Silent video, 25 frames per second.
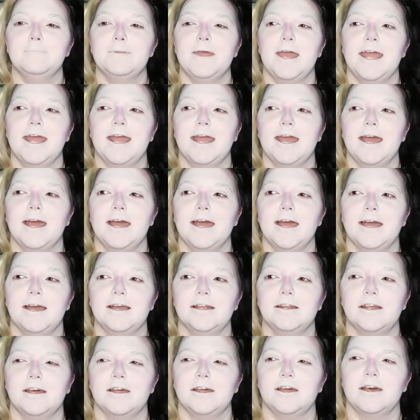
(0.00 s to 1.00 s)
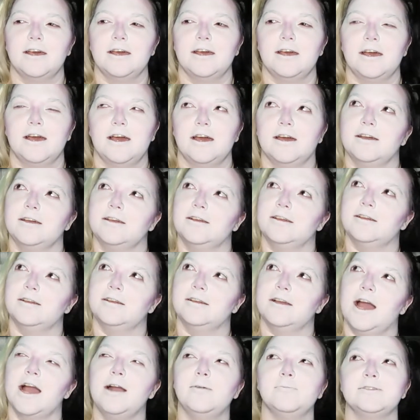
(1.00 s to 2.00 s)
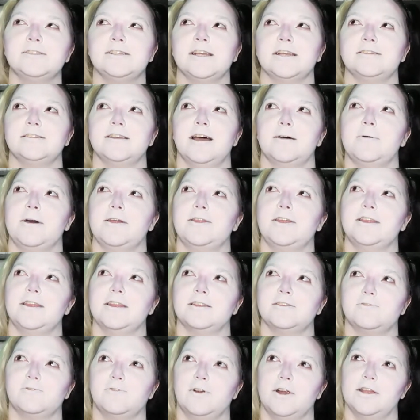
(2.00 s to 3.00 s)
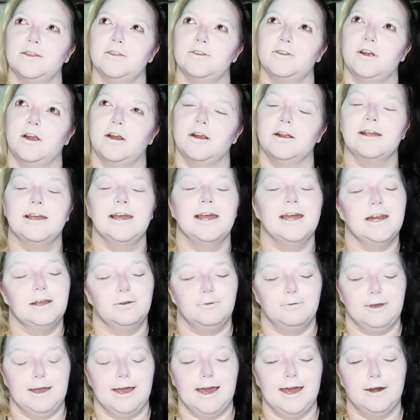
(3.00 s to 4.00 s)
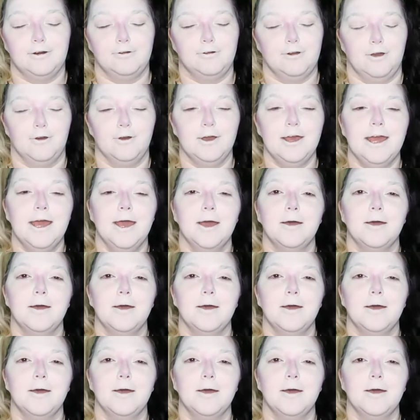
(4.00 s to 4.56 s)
And I almost said something. I think that's Afraid of the Dark. Anyway, I don't know.